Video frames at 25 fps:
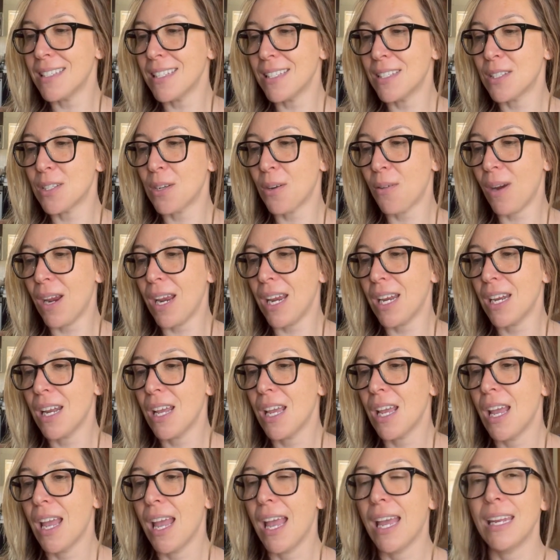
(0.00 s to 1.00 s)
It's great,
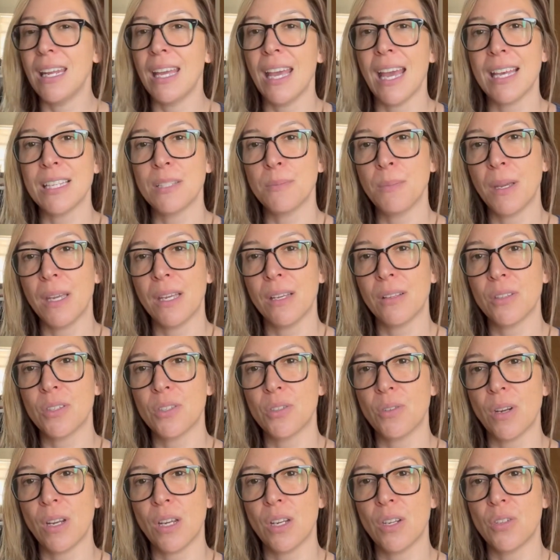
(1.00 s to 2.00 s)
and it has my
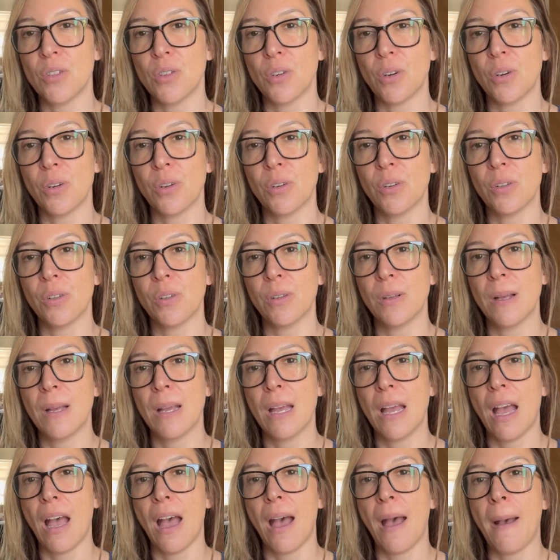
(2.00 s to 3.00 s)
illustrated journal.
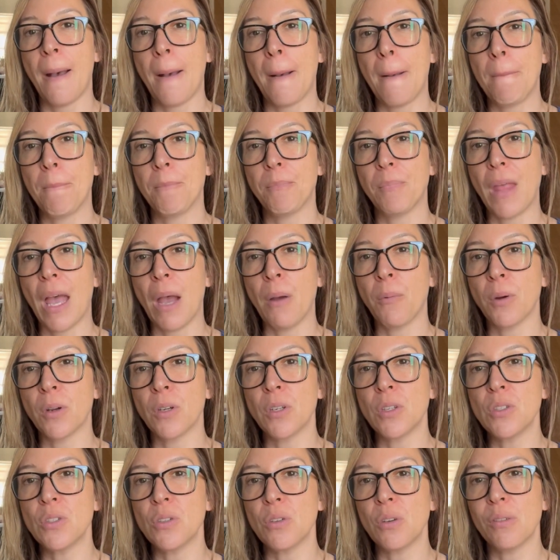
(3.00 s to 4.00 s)
I want
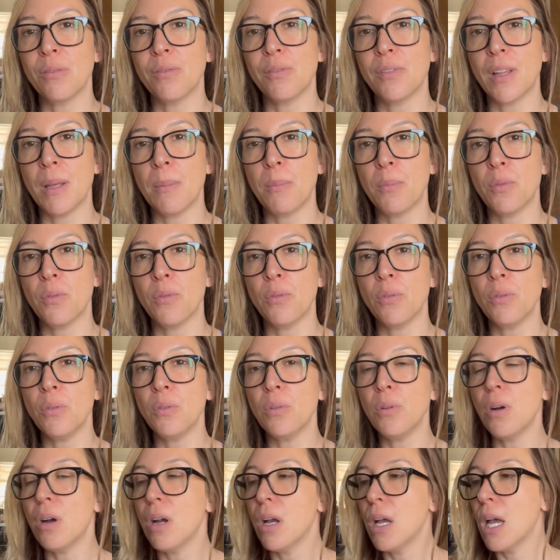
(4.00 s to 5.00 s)
to do a flip
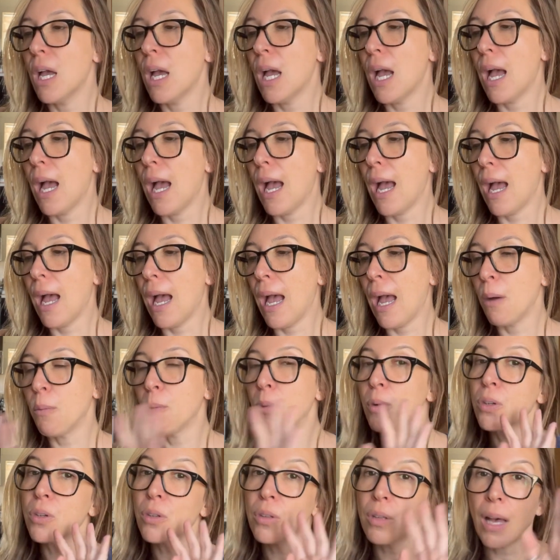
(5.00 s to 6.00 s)
through. I
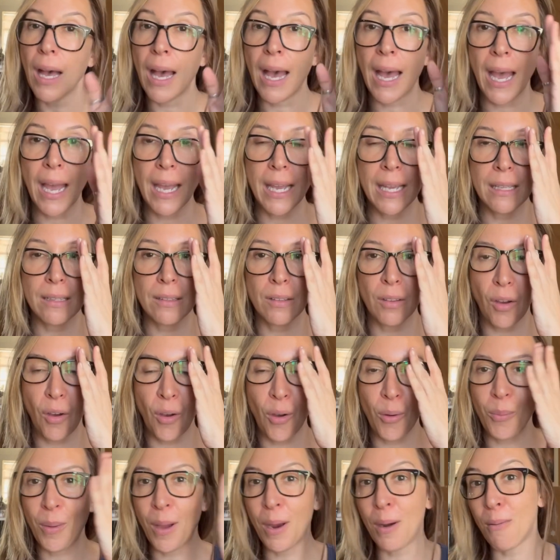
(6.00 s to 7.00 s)
will hide
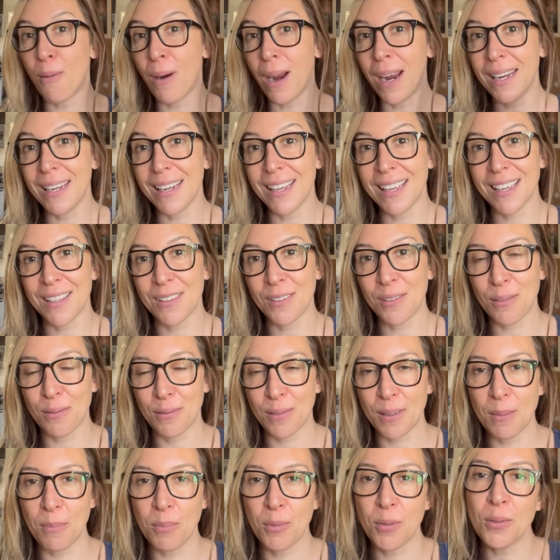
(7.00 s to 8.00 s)
all my writing in the
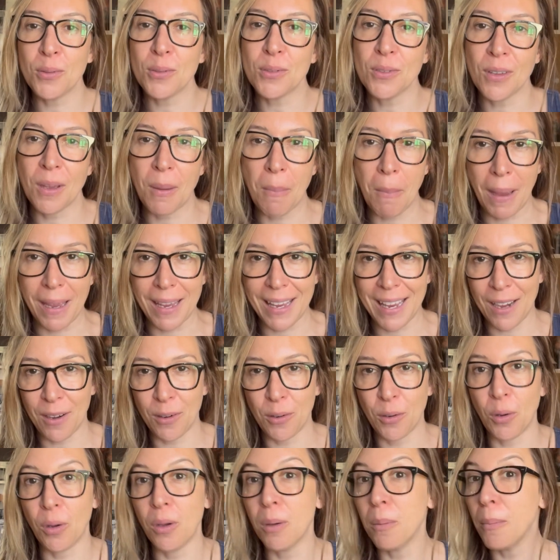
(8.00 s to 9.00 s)
flip through, so it might get
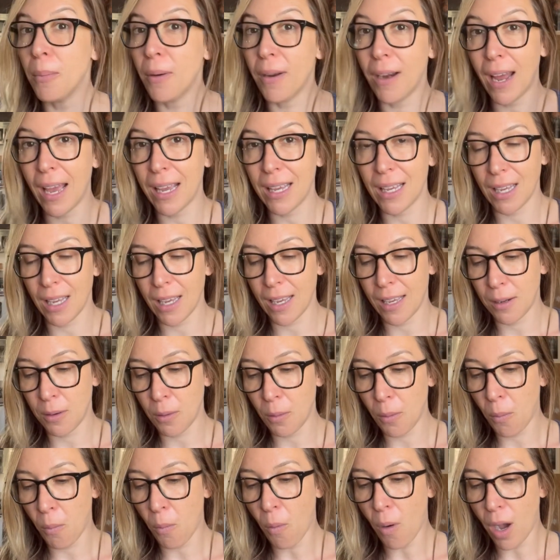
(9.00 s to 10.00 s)
annoying, but I can
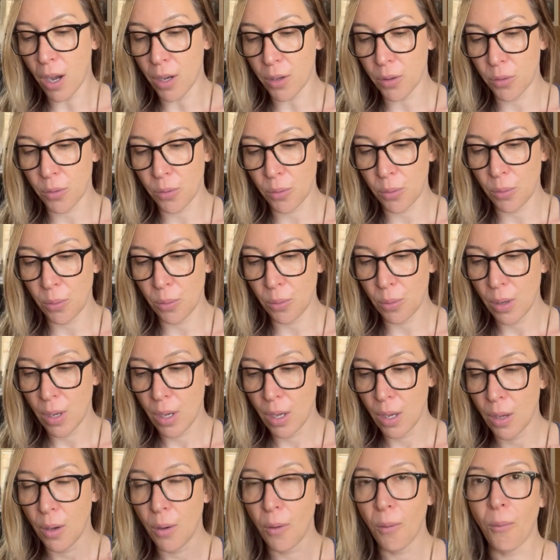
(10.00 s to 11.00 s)
walk through
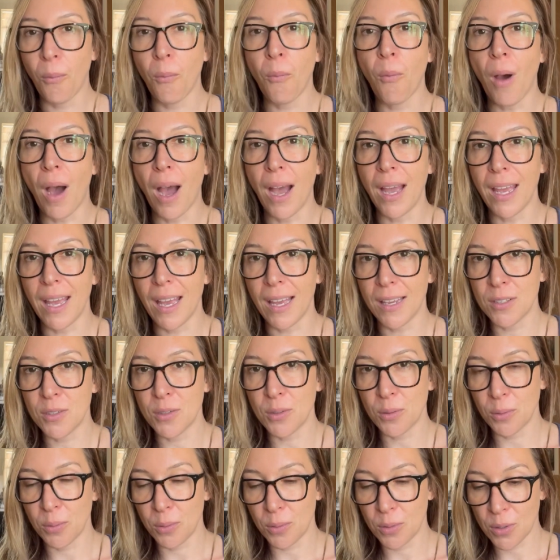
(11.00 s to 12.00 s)
why I
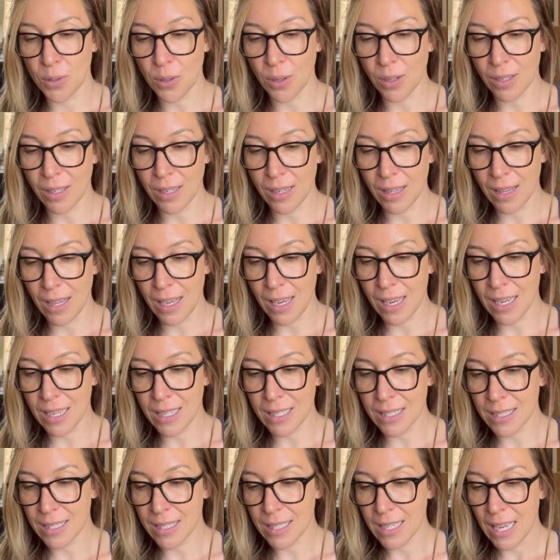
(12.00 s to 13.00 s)
drew certain
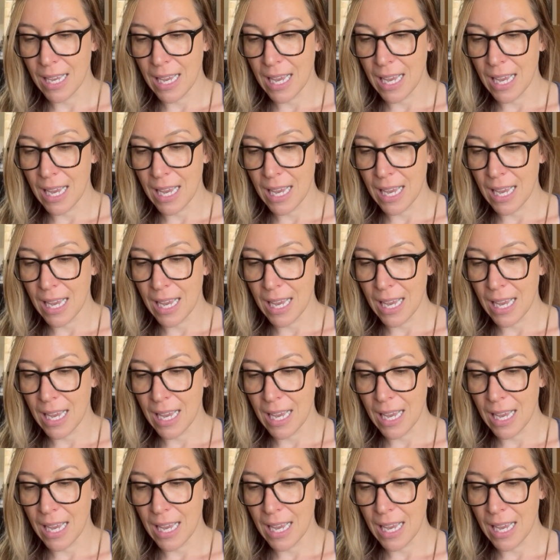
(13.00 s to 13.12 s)
things.